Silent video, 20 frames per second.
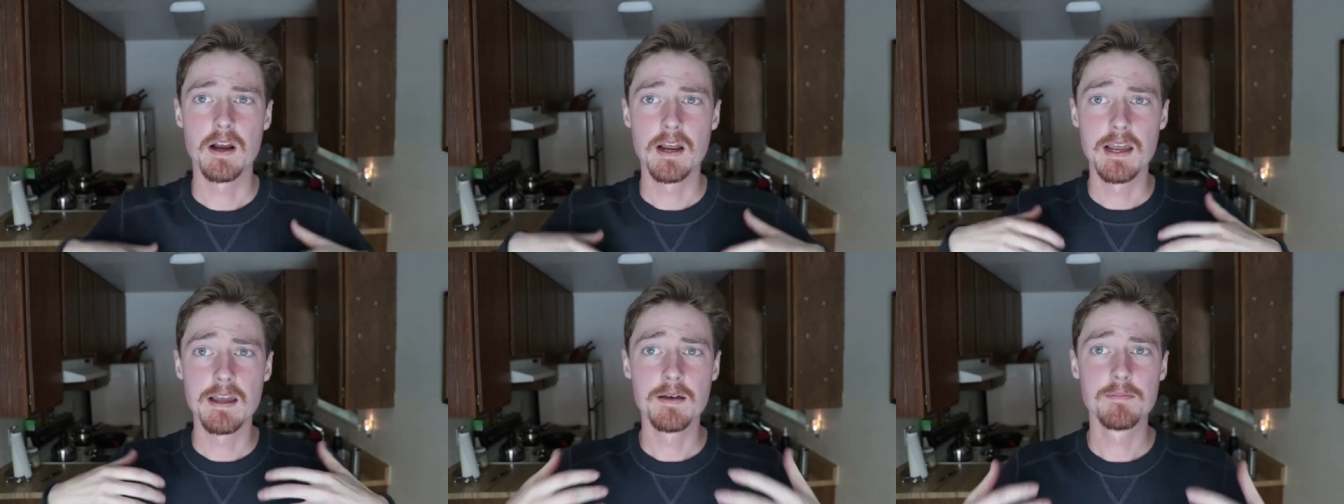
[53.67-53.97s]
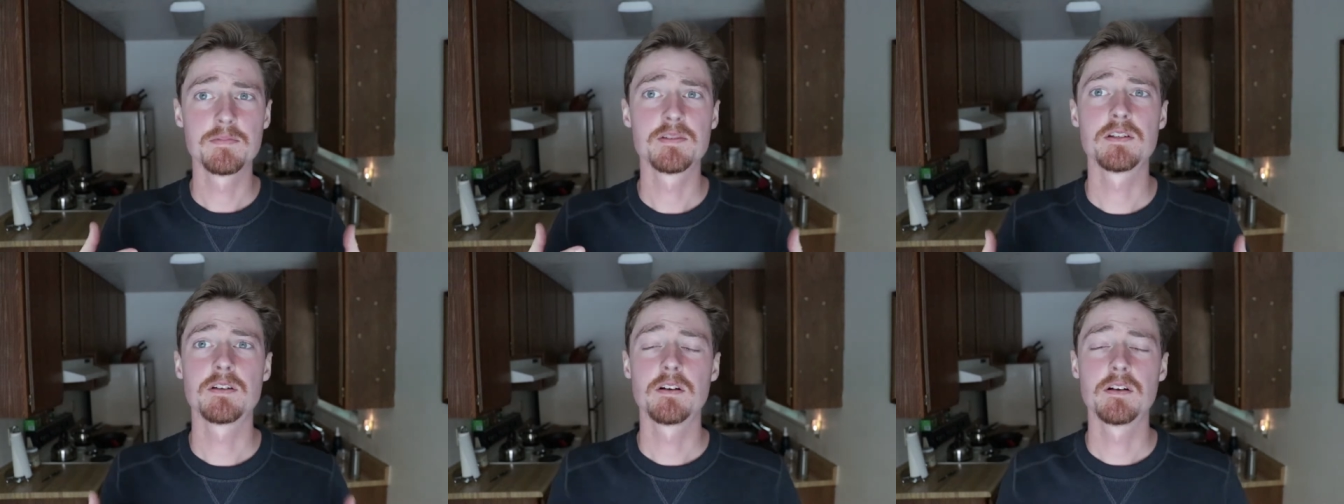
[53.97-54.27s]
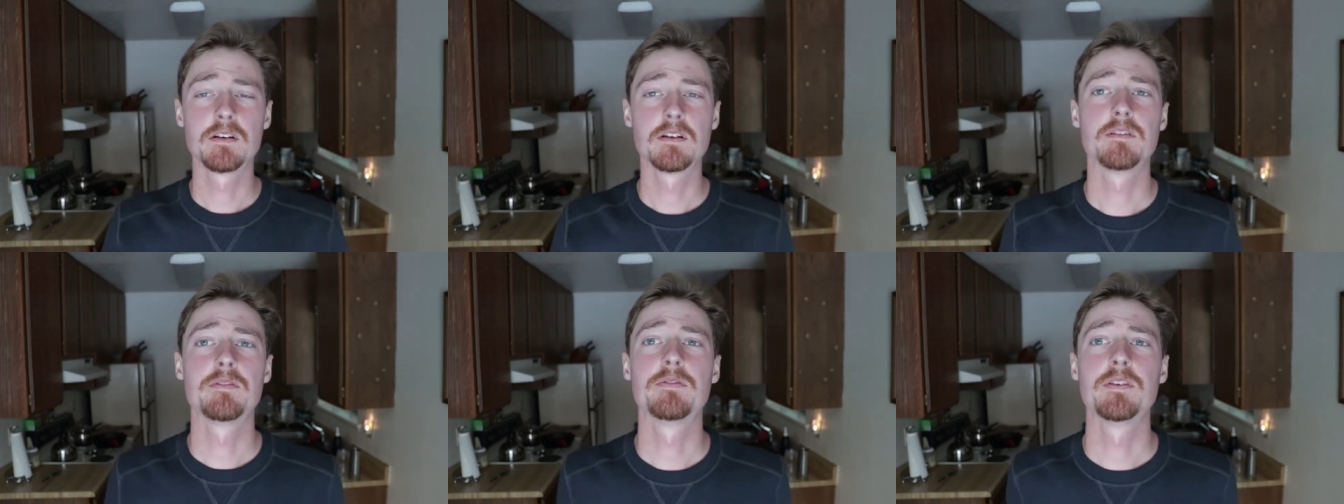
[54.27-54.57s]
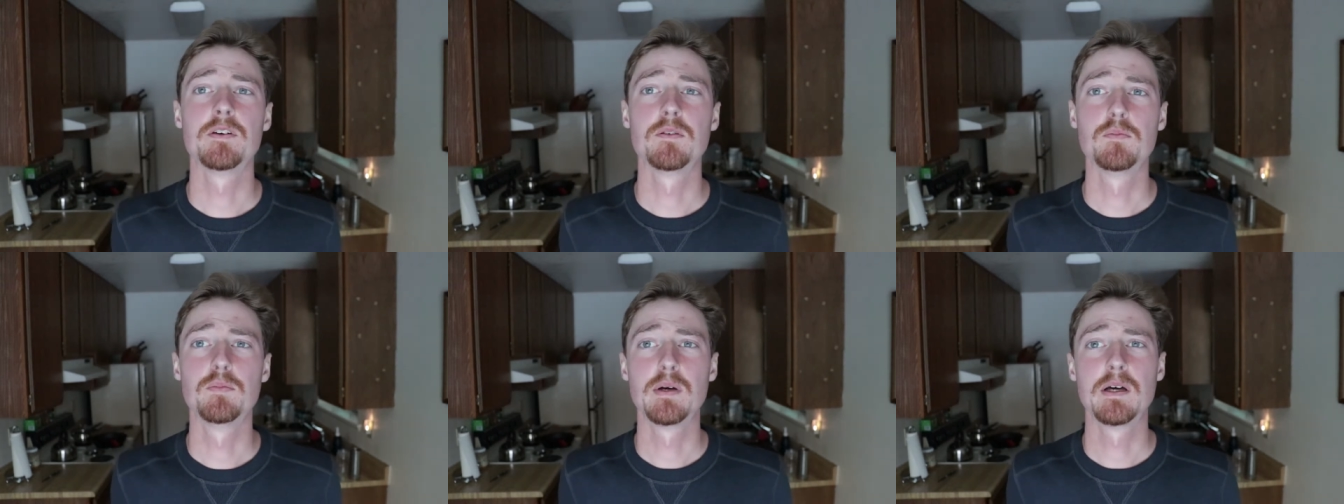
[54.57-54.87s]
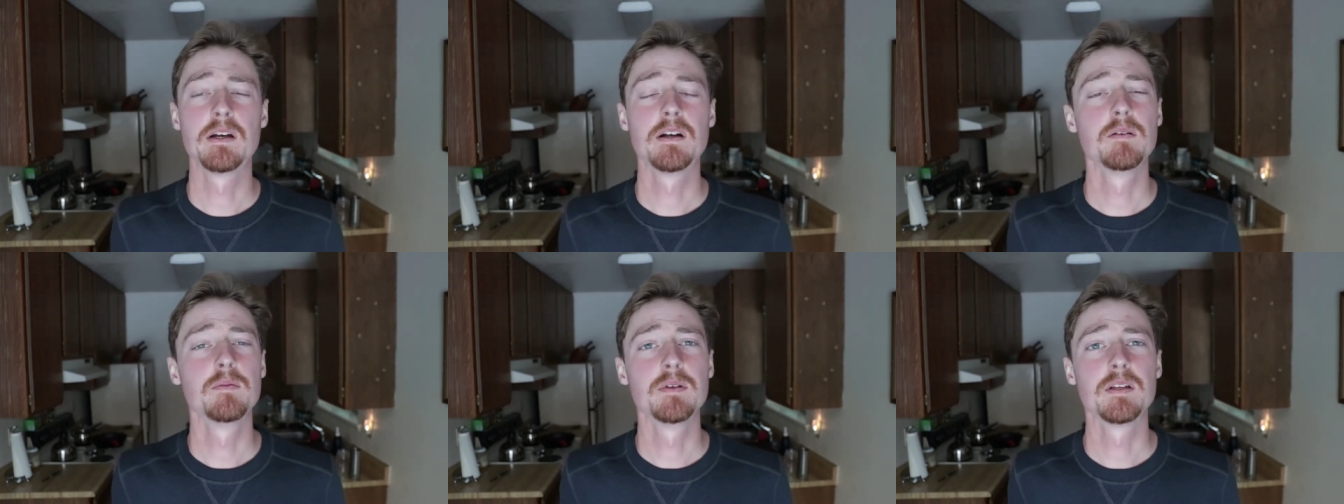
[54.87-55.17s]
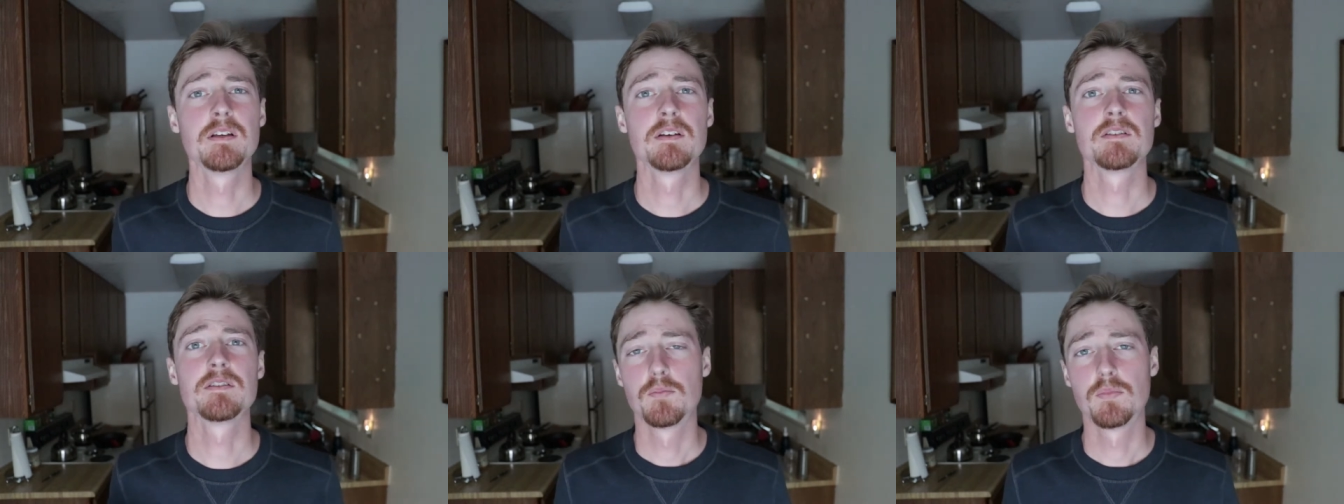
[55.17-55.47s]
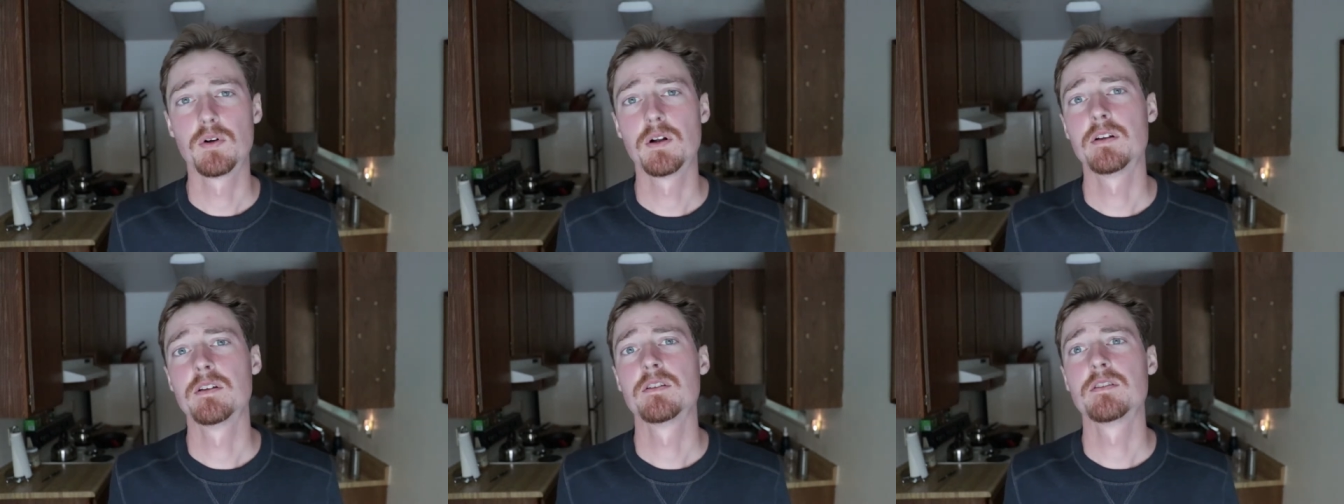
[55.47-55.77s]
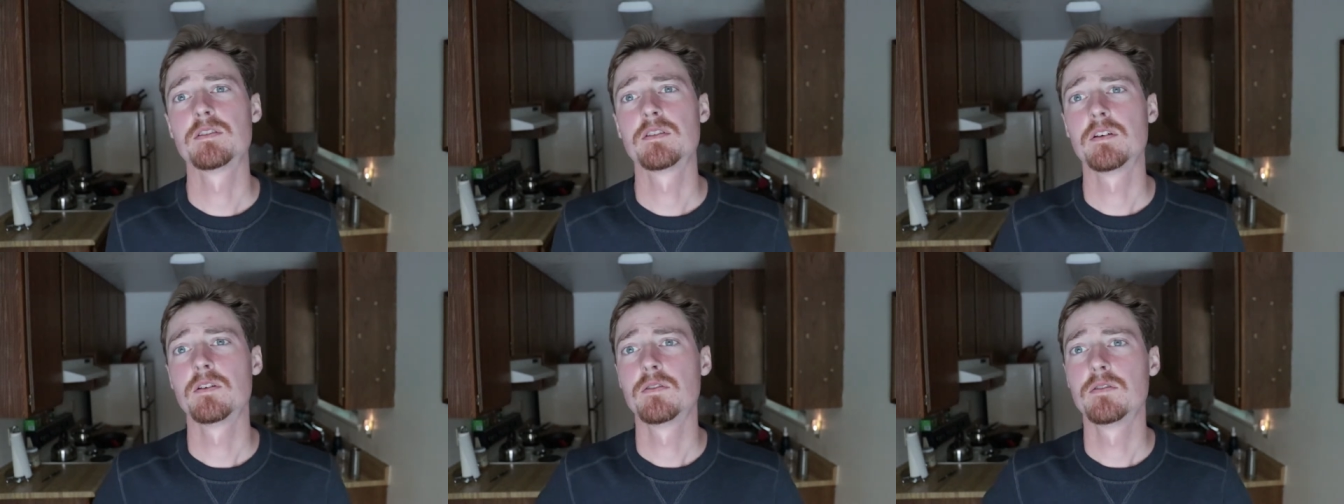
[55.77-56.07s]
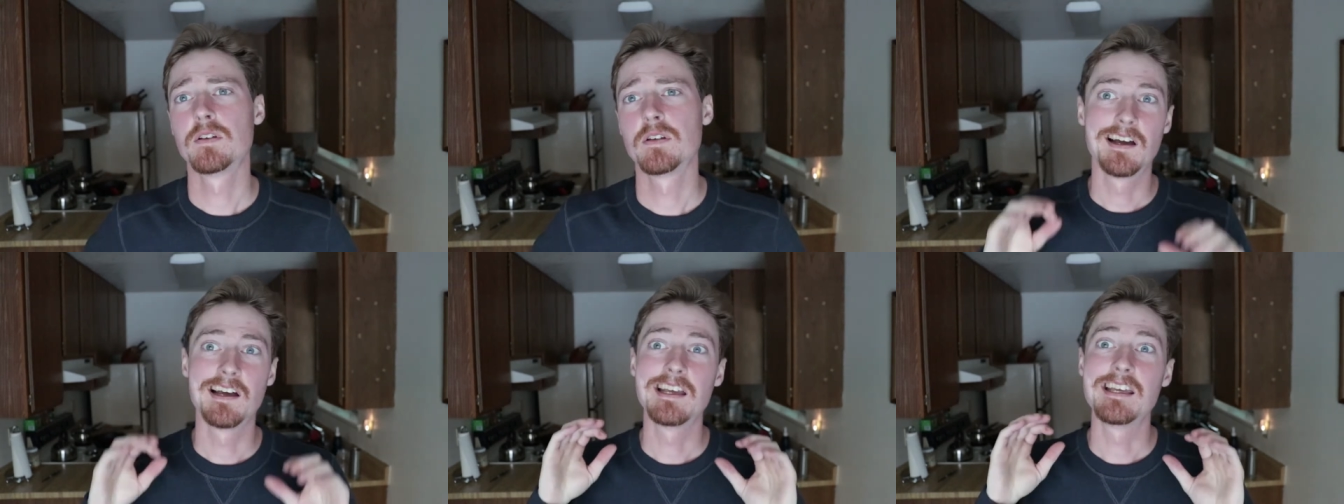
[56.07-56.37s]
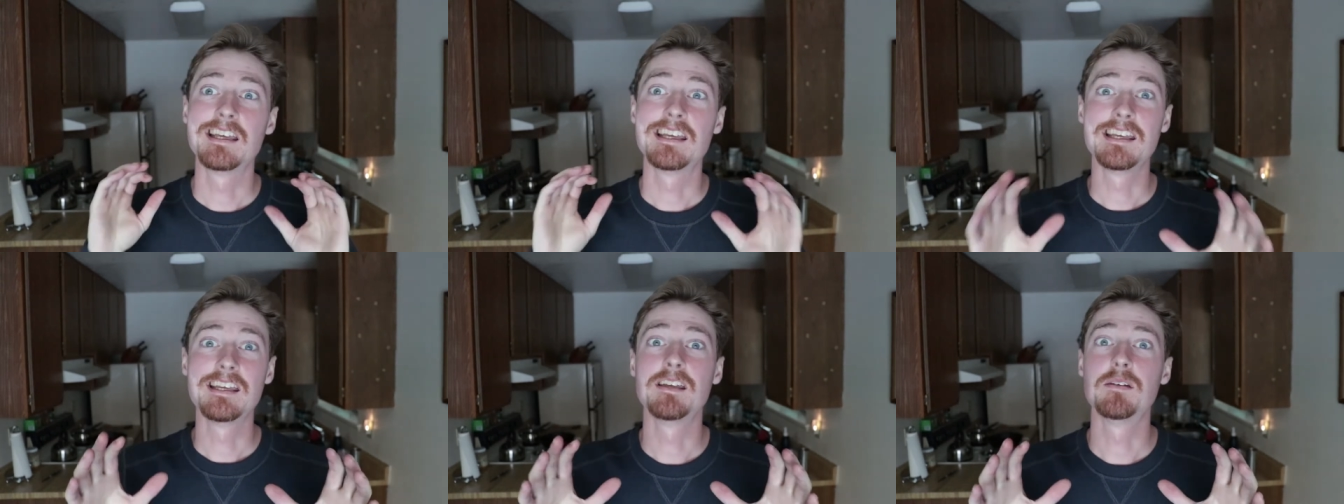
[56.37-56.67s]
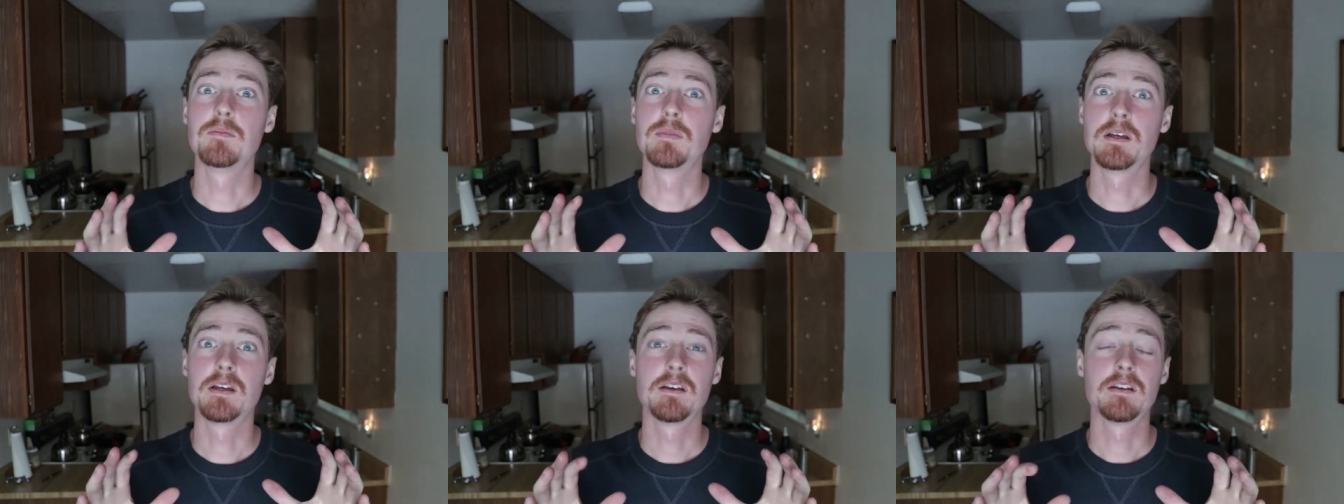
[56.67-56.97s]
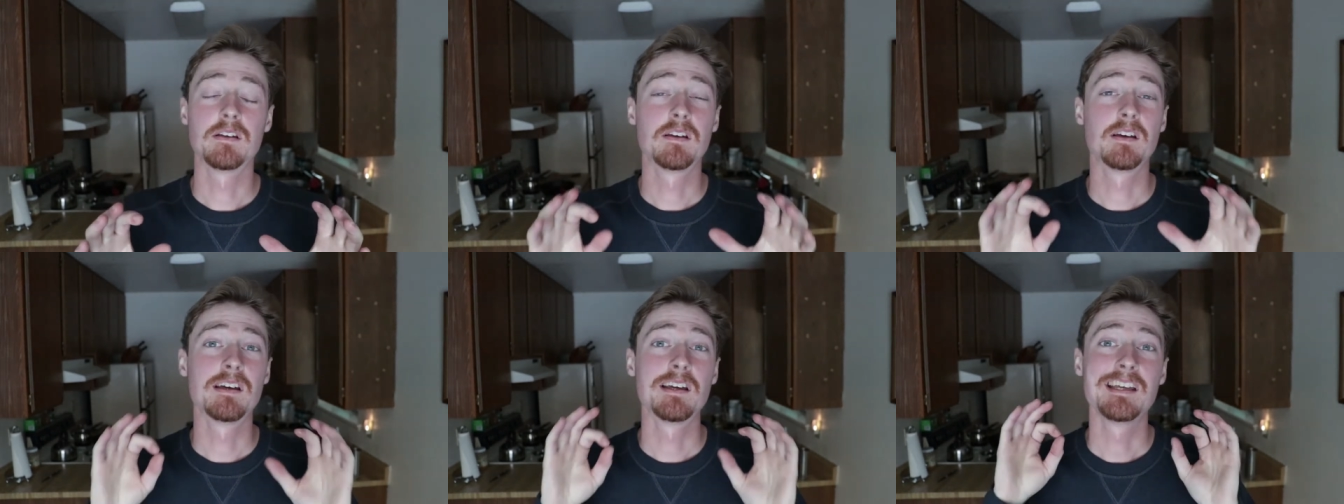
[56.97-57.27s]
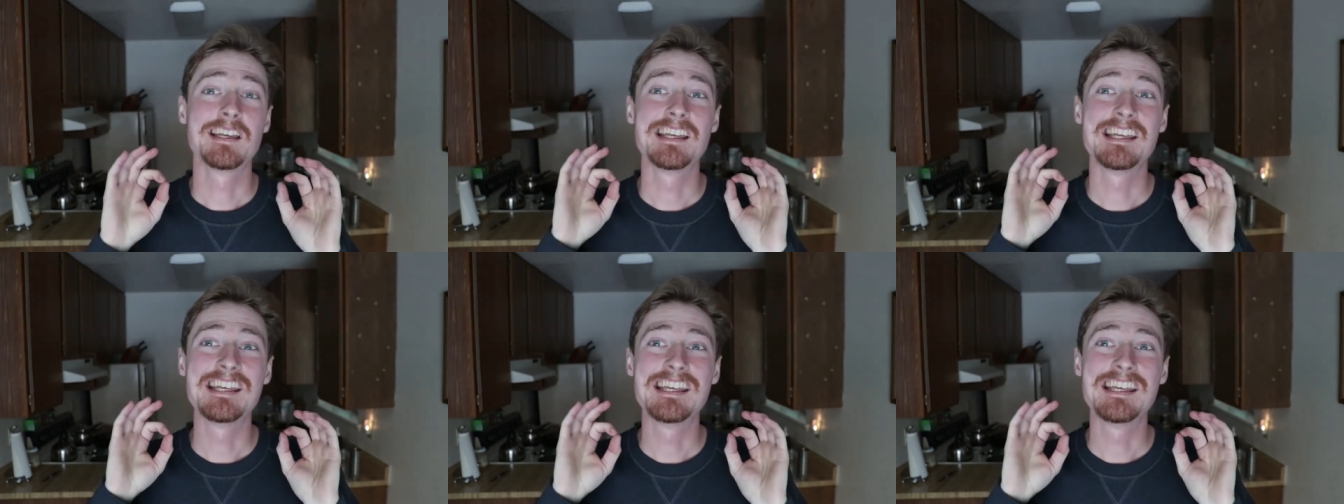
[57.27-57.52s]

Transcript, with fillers: i am starting to feel better because of prednisone and i eat man i